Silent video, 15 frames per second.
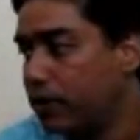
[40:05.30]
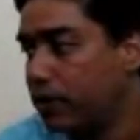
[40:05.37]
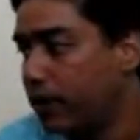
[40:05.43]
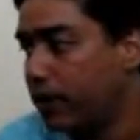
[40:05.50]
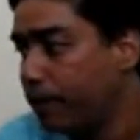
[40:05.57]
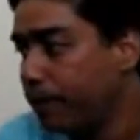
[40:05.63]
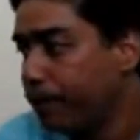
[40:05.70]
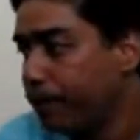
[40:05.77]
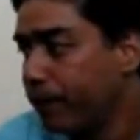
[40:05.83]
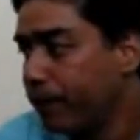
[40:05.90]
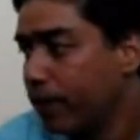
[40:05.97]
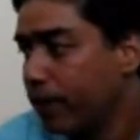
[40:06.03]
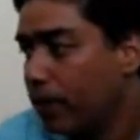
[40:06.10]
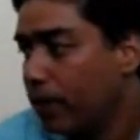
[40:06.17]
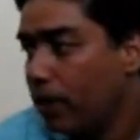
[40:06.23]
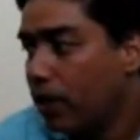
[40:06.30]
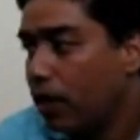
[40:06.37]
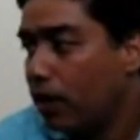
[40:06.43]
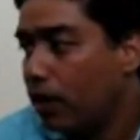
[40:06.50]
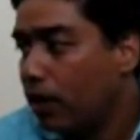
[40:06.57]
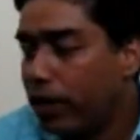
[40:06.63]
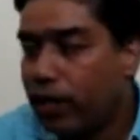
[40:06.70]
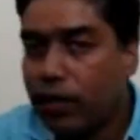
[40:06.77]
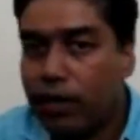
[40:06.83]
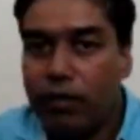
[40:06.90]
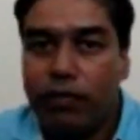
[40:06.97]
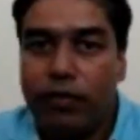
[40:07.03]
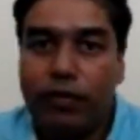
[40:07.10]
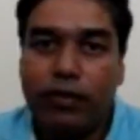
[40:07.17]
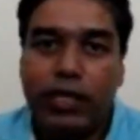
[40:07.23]
but if you think
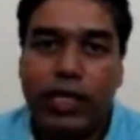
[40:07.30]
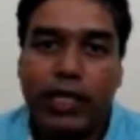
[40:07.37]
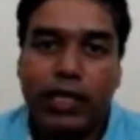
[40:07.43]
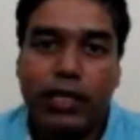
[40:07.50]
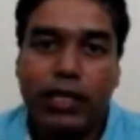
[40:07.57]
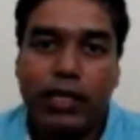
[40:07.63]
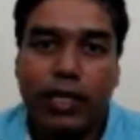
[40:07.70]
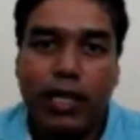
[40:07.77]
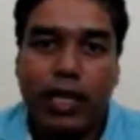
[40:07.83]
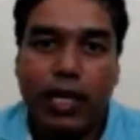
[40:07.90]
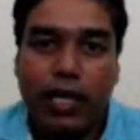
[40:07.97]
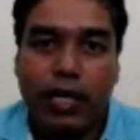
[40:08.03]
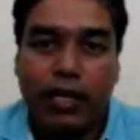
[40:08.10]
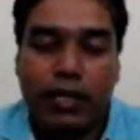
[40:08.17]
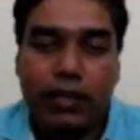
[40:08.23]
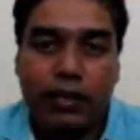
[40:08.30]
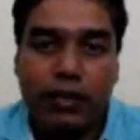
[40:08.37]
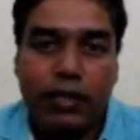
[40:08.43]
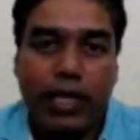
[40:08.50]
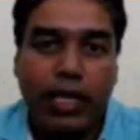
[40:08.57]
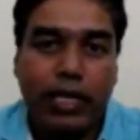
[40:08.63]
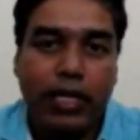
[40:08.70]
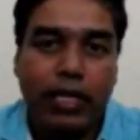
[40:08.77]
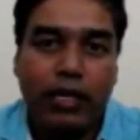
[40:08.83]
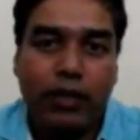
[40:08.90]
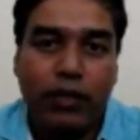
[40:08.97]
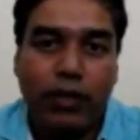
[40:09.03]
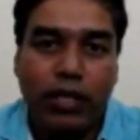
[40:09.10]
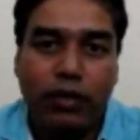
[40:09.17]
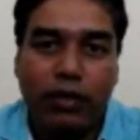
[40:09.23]
that you can apply
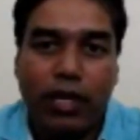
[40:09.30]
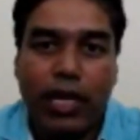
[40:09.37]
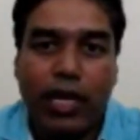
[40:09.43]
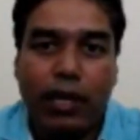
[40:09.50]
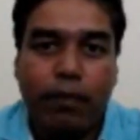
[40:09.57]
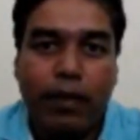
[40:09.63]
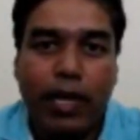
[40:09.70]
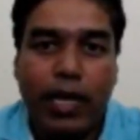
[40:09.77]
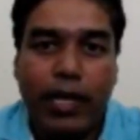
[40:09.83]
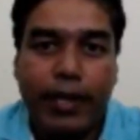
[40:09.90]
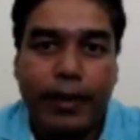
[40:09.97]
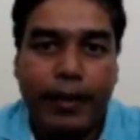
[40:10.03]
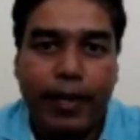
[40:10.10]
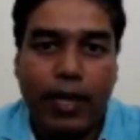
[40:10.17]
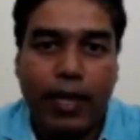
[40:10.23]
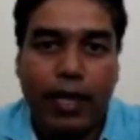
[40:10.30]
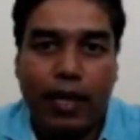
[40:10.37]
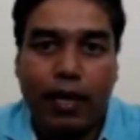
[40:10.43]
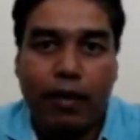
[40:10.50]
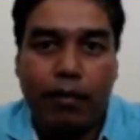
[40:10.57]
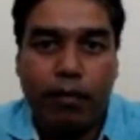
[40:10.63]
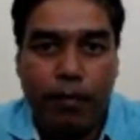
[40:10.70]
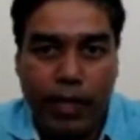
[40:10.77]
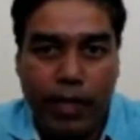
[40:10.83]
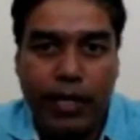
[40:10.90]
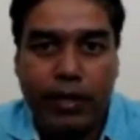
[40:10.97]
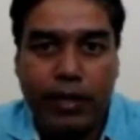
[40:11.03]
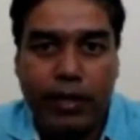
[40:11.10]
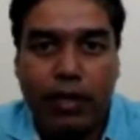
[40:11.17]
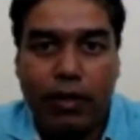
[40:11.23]
penetrant on the surface,
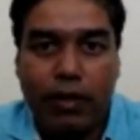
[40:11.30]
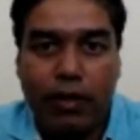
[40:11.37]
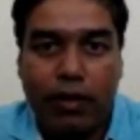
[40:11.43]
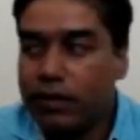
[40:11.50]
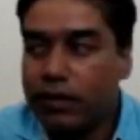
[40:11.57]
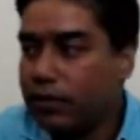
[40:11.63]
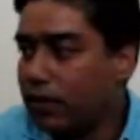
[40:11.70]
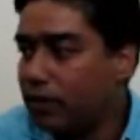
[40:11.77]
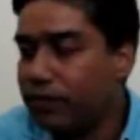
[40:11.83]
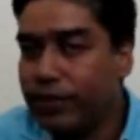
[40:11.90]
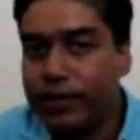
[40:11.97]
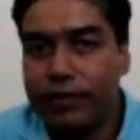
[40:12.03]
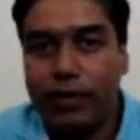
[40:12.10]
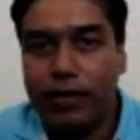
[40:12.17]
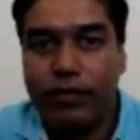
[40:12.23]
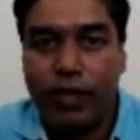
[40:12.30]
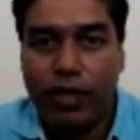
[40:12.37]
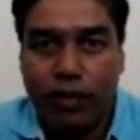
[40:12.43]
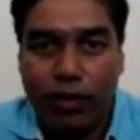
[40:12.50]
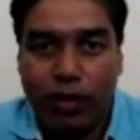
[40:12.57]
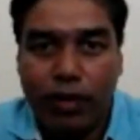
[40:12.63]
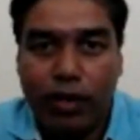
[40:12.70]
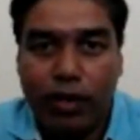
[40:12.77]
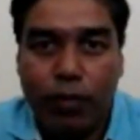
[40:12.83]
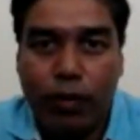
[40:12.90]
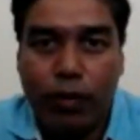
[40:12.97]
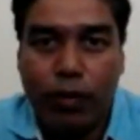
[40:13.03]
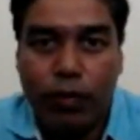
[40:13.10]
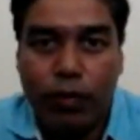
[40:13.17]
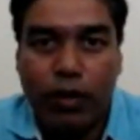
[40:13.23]
if you're talking about surface
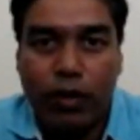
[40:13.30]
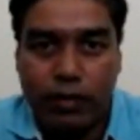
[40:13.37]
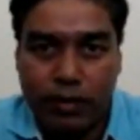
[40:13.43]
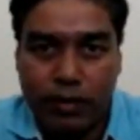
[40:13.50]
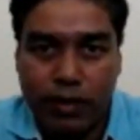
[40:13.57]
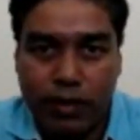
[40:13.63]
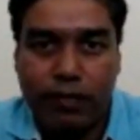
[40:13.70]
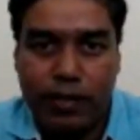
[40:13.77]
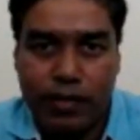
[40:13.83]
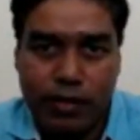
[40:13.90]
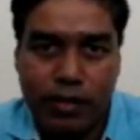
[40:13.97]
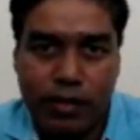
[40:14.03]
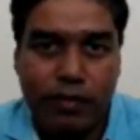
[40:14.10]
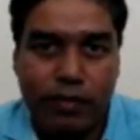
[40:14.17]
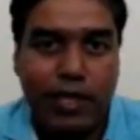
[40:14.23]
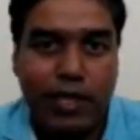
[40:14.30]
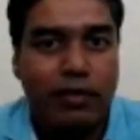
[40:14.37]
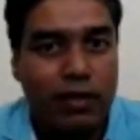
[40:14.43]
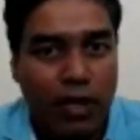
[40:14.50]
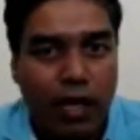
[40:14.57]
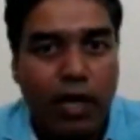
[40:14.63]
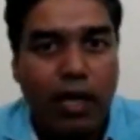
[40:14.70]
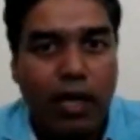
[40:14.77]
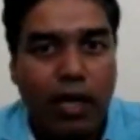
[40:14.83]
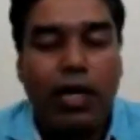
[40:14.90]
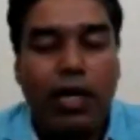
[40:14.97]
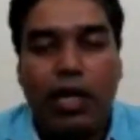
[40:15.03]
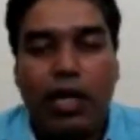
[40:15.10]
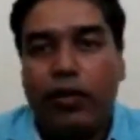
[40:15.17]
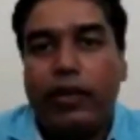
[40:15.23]
defects, we can go ahead and
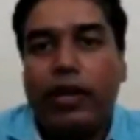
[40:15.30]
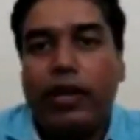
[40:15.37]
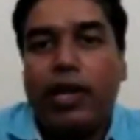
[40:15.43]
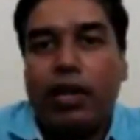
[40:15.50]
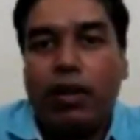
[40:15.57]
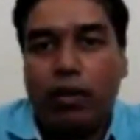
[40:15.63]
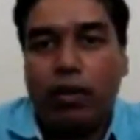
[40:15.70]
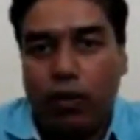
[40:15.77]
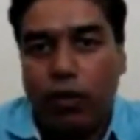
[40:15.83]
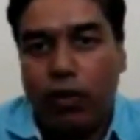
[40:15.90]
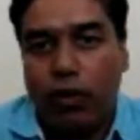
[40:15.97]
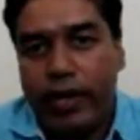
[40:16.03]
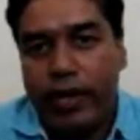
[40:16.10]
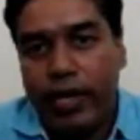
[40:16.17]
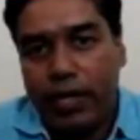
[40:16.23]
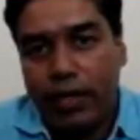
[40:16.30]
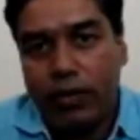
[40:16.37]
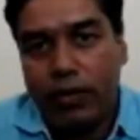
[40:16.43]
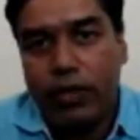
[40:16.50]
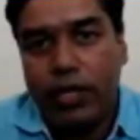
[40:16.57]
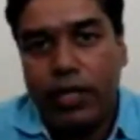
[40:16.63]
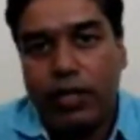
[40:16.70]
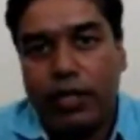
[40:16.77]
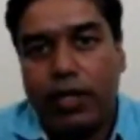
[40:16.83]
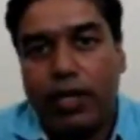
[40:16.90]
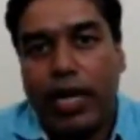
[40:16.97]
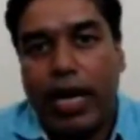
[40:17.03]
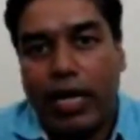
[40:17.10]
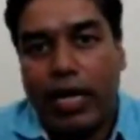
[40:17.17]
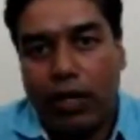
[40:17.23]
do it at low cost by dye
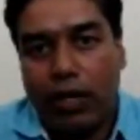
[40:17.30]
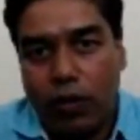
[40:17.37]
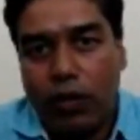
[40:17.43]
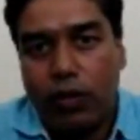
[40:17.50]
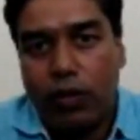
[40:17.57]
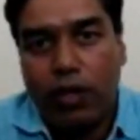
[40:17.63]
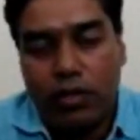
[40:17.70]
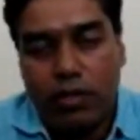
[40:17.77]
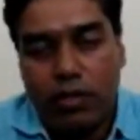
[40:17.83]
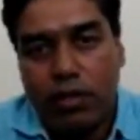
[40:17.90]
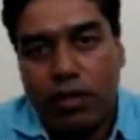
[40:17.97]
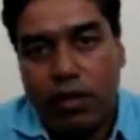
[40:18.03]
penetrant testing.